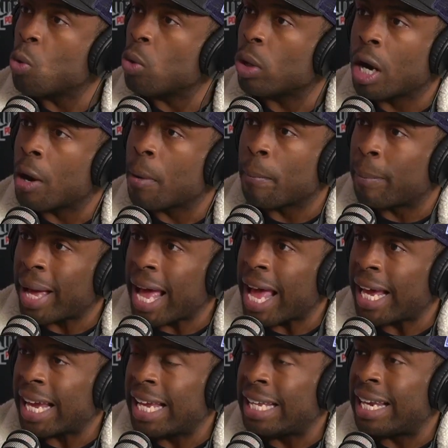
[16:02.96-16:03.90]
come
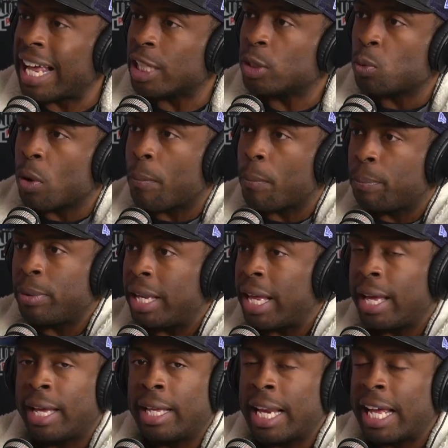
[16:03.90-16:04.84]
back. And that's
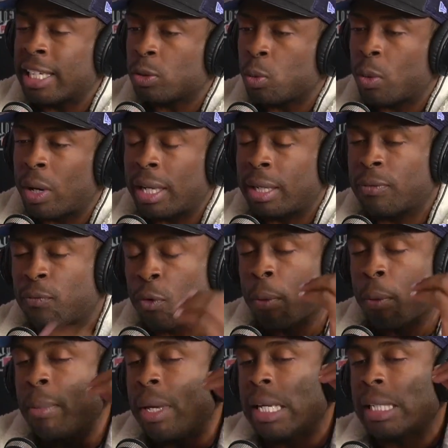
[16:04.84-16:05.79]
for
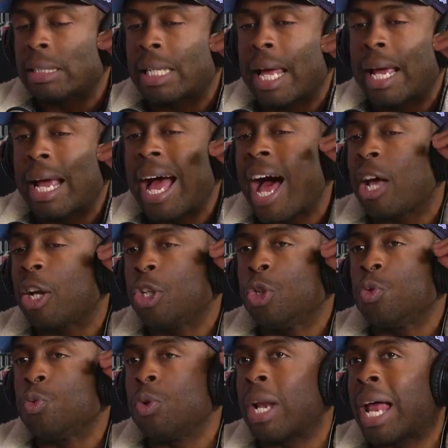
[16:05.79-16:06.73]
me, it's like, how do
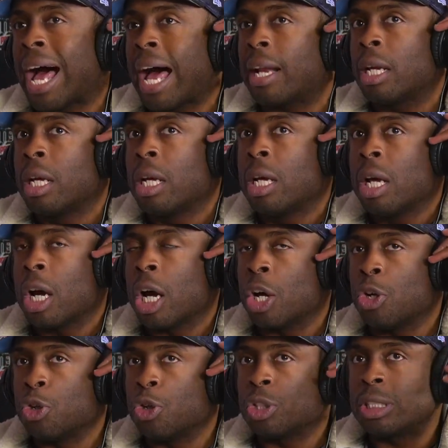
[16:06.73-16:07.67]
you not
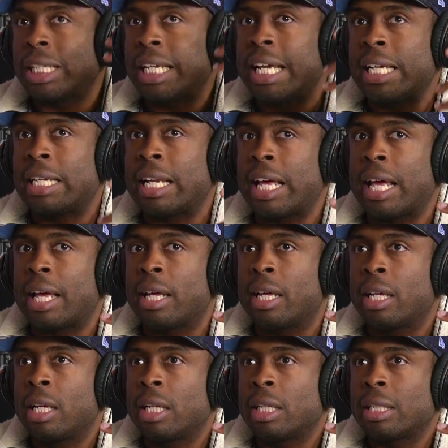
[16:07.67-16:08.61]
understand
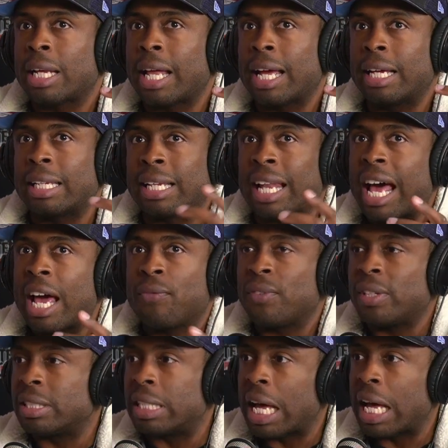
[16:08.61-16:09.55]
that like
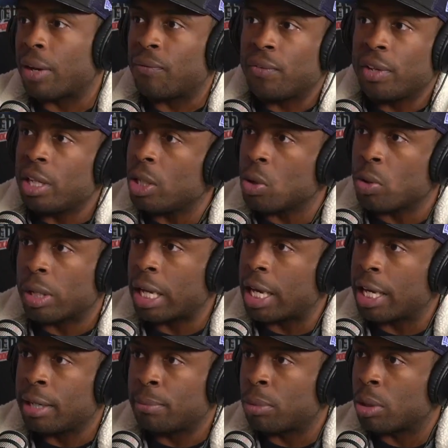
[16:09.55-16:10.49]
life is not a video
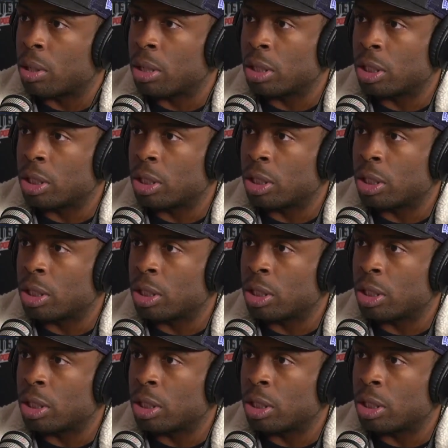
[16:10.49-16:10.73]
game, bro?